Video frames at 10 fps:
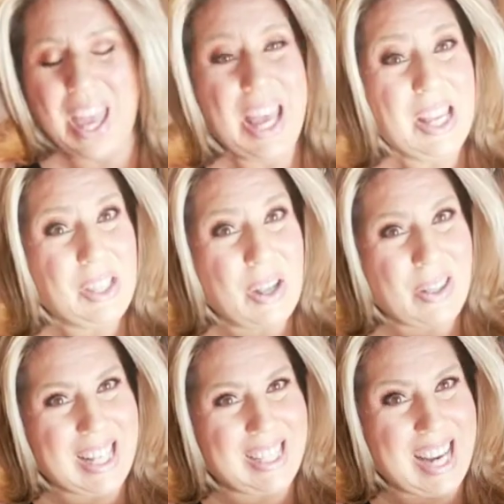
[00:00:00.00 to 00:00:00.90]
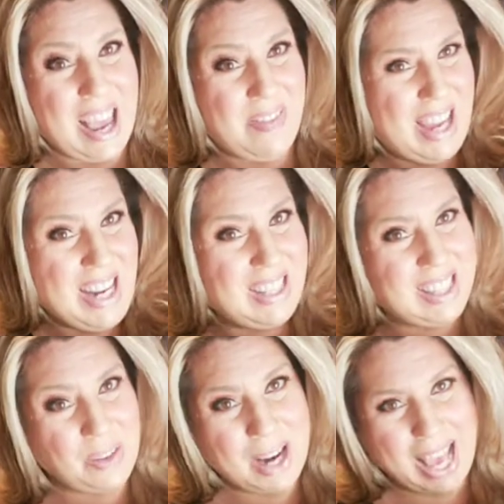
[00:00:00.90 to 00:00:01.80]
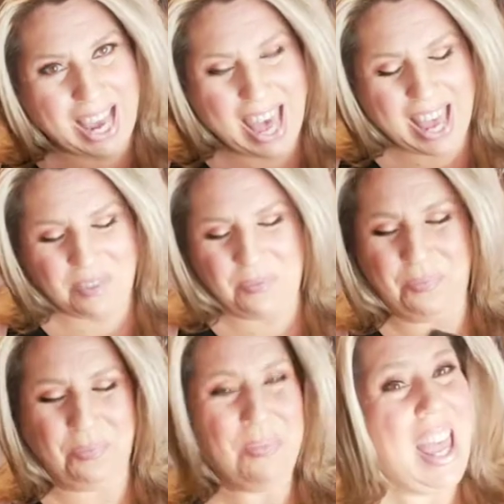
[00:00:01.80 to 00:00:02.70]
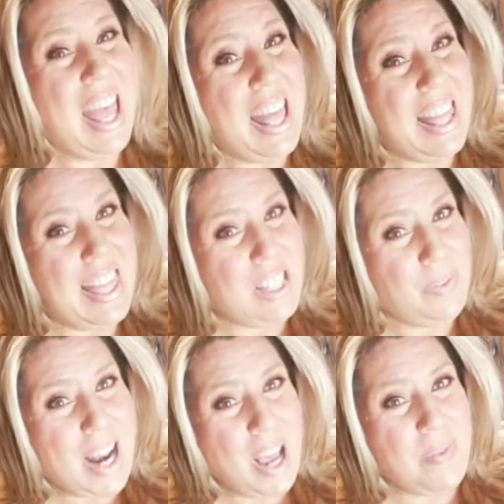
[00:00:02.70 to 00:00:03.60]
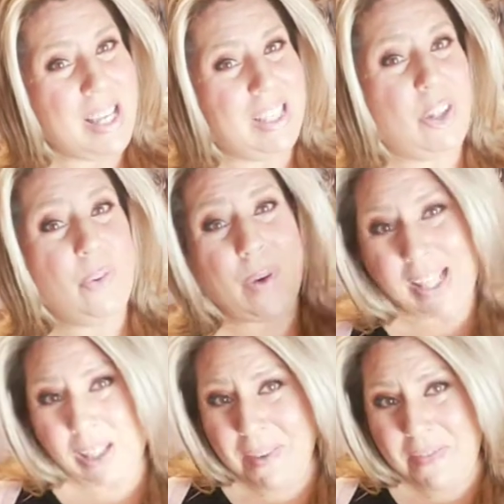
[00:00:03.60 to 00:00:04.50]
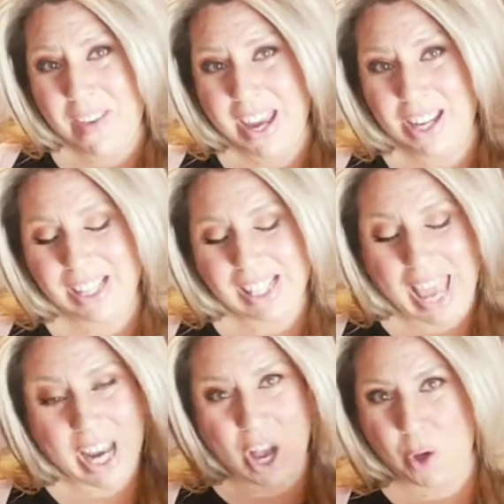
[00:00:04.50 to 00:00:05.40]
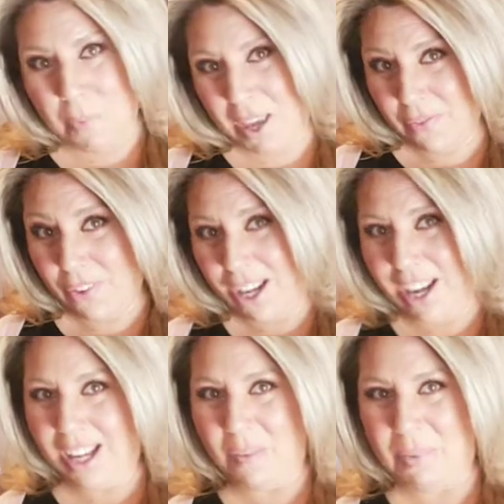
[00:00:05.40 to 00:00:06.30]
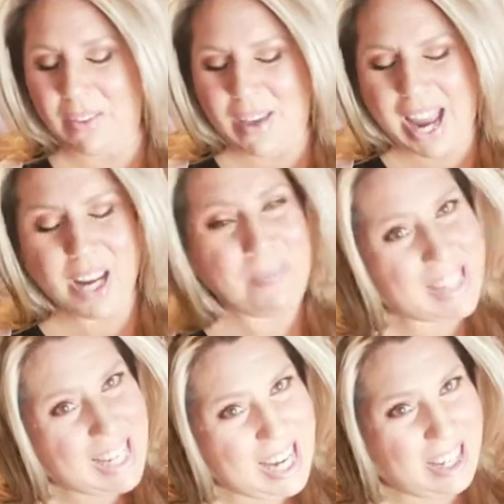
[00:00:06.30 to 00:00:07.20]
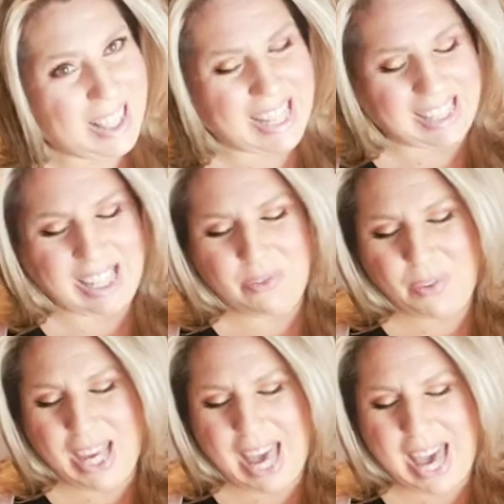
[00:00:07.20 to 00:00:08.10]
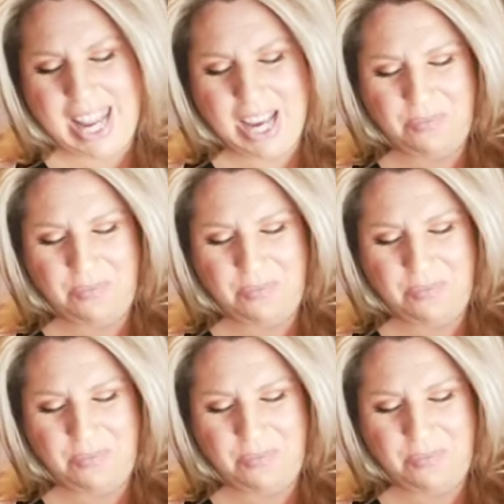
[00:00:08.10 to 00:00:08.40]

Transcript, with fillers: So let's dive in and see what I got. This one I was crossing my fingers and hoping for a couple of items in here. Let's see if we got it.